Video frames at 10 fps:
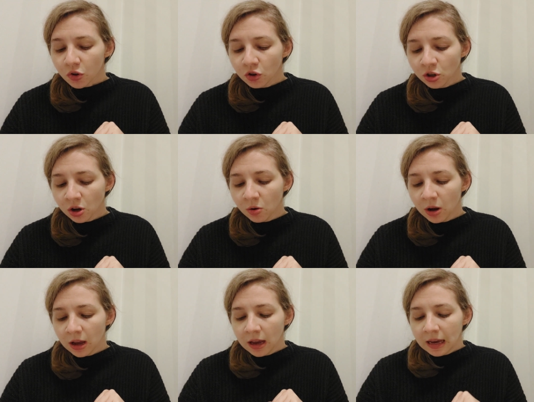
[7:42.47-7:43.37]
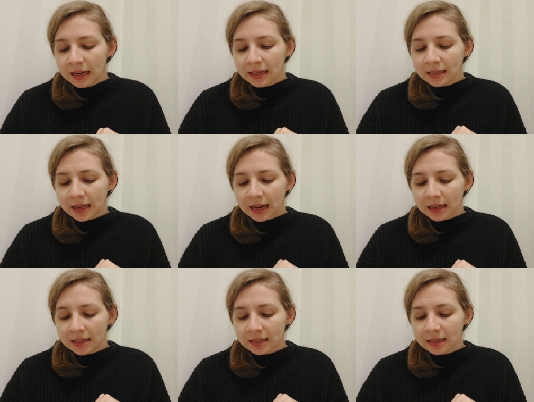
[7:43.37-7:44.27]
So he
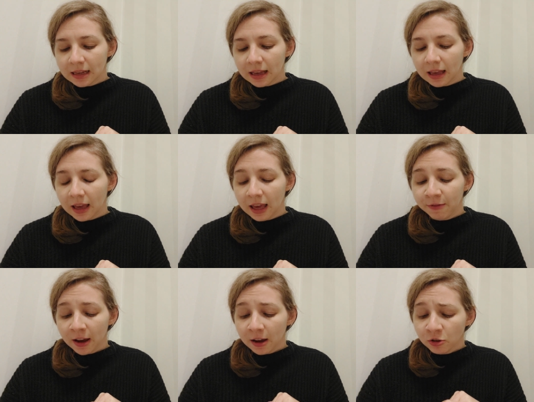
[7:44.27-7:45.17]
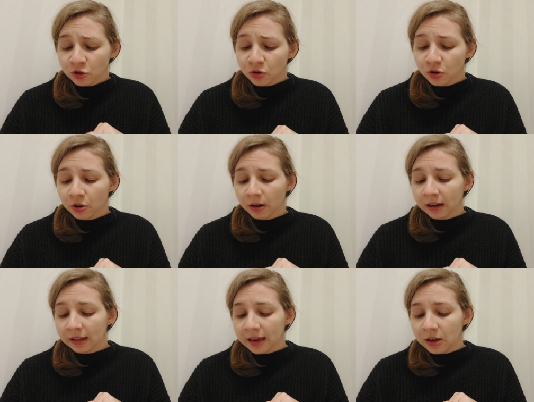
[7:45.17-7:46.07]
says, if I understood you
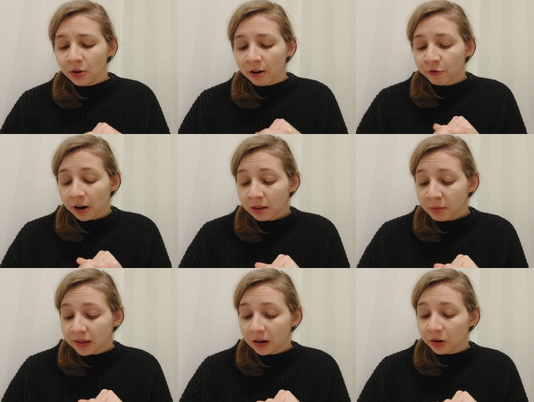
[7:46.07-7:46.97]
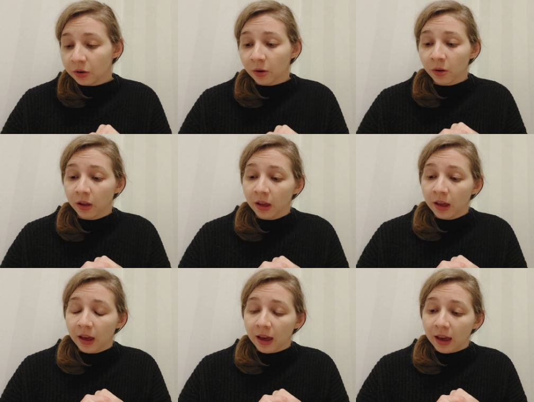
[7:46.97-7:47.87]
correctly, you have read the material
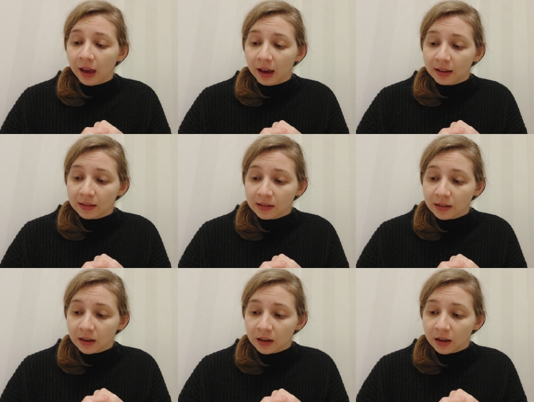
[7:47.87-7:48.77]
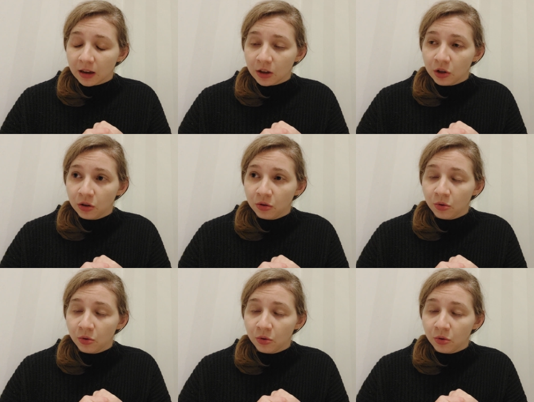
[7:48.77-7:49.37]
and but